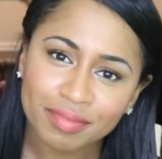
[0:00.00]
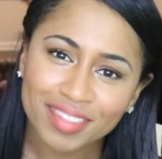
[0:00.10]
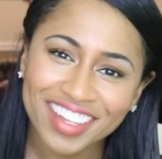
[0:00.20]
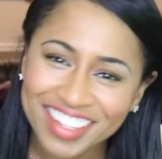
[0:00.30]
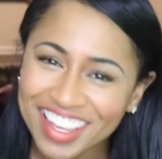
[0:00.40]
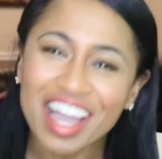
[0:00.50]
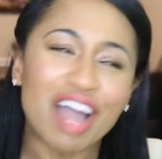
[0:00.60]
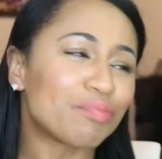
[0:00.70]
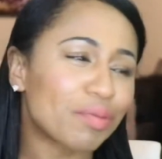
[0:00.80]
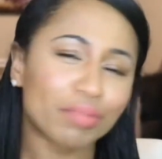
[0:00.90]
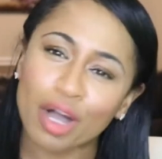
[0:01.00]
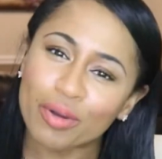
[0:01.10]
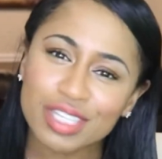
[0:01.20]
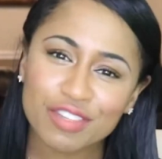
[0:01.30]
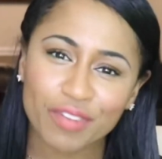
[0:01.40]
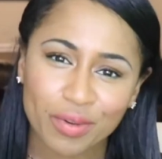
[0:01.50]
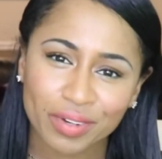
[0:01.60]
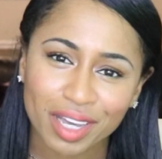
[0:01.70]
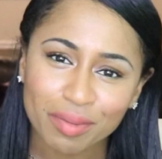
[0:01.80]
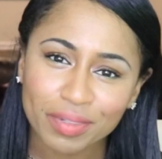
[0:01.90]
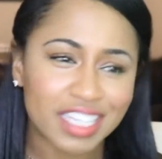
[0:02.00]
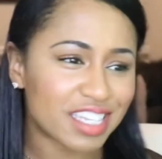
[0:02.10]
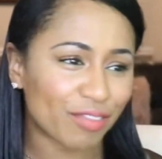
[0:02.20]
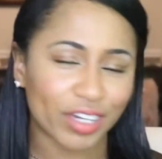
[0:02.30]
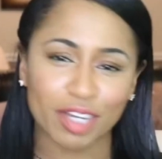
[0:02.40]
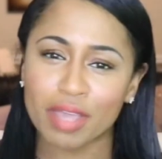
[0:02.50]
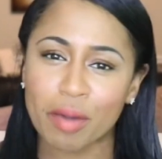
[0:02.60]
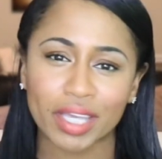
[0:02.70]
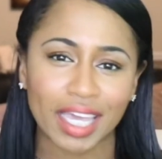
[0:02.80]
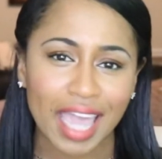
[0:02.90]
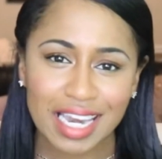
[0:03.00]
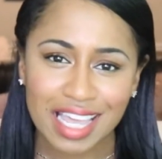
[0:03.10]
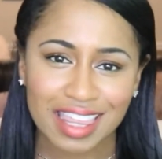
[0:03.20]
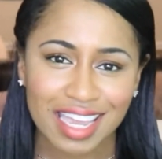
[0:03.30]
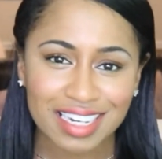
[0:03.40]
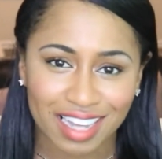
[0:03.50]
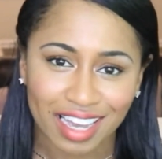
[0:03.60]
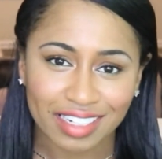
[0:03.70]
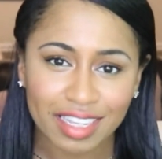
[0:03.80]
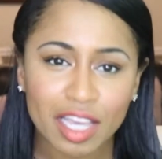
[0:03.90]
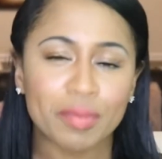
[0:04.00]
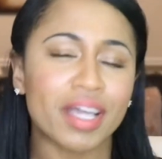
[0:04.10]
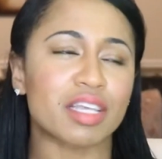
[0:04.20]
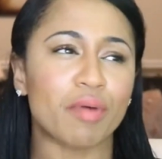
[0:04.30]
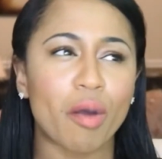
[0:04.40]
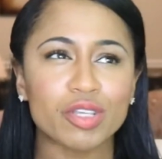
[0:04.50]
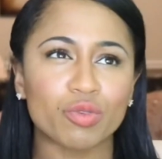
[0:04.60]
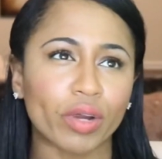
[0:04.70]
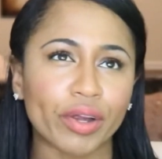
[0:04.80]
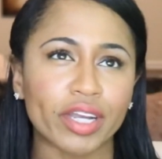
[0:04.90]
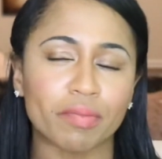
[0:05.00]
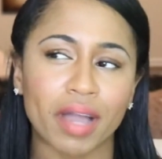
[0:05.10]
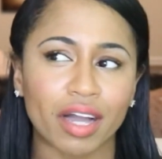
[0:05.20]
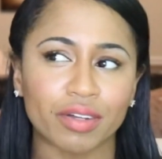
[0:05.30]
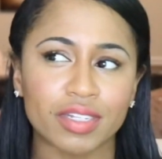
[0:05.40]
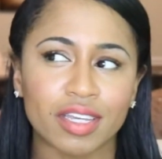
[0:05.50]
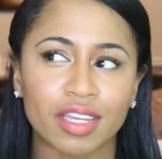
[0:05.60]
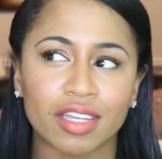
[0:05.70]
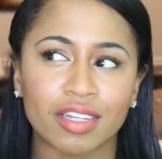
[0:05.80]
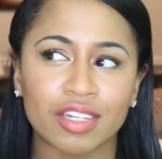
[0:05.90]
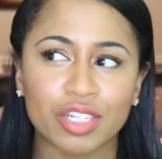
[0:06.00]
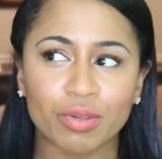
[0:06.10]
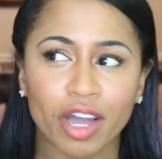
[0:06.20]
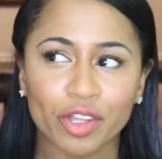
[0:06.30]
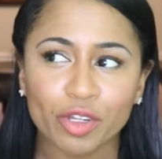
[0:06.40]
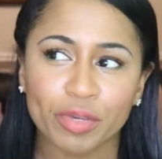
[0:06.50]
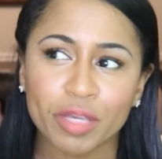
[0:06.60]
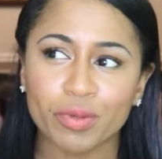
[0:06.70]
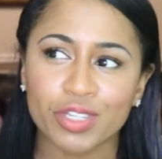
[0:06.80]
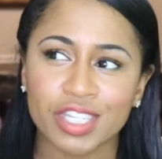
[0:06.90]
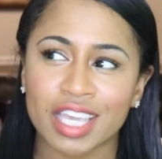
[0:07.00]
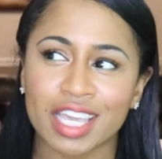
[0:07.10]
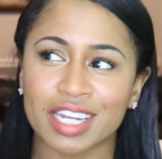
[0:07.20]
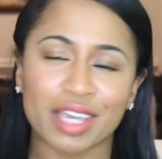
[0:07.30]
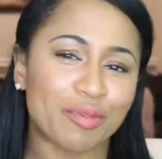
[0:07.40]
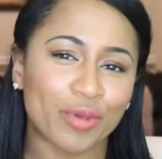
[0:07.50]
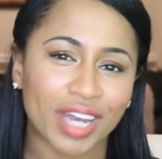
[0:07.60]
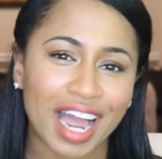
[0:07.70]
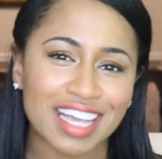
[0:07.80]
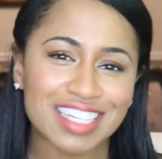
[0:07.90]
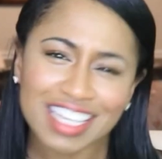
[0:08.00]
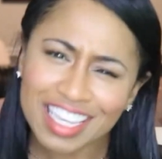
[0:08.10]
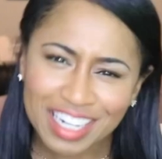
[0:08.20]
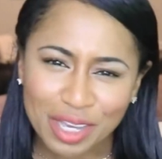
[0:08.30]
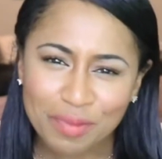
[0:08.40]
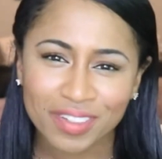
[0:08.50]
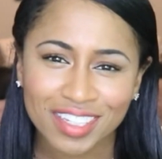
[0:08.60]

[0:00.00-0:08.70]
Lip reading: I'm gonna be blowing his phone up. He's never gonna be able to get anything done because I'm always worried about, do other people see in him what I see in him?